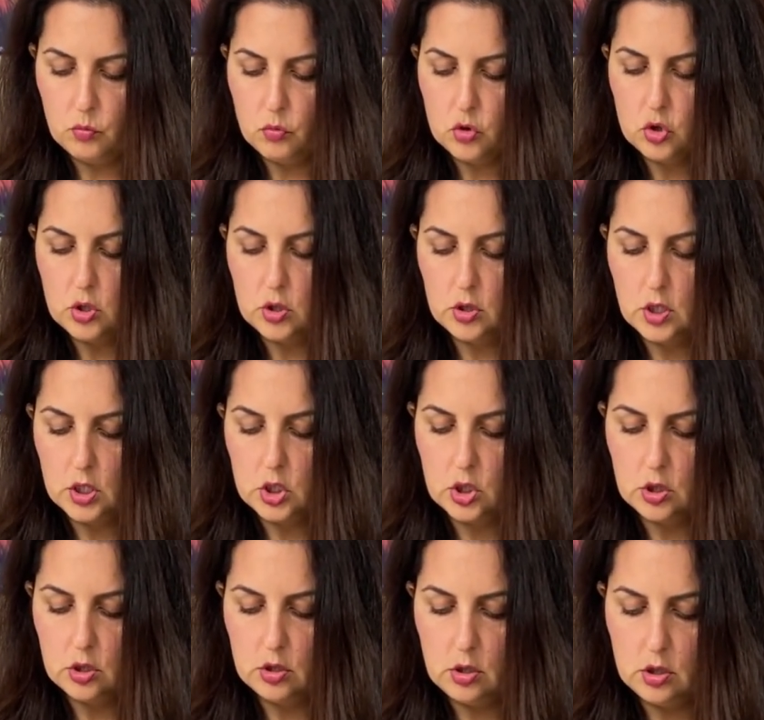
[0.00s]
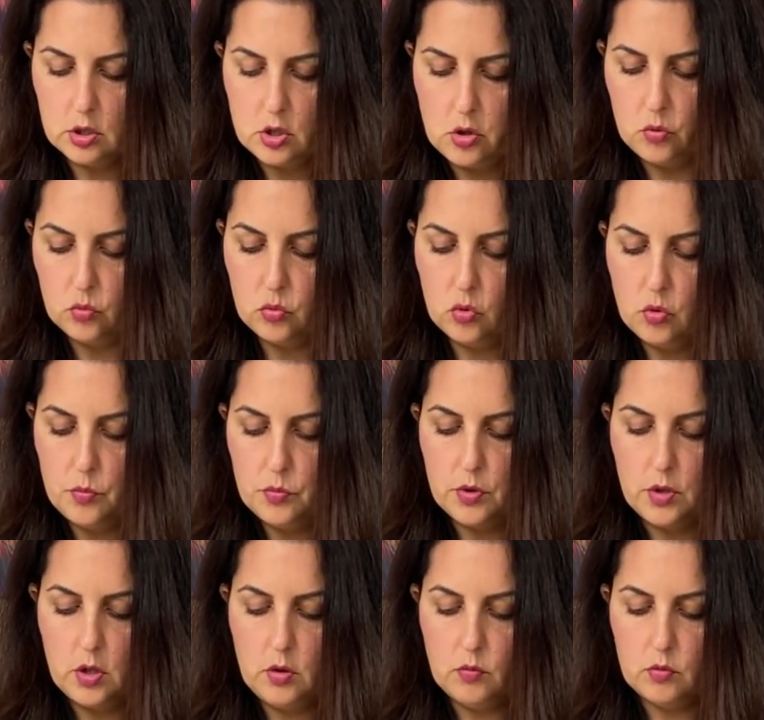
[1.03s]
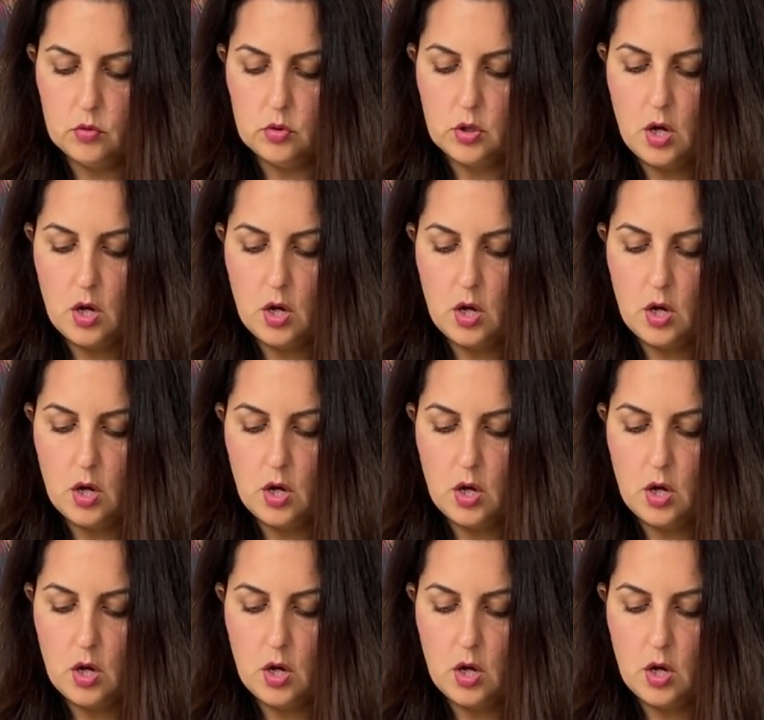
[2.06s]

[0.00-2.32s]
You can even place it like this,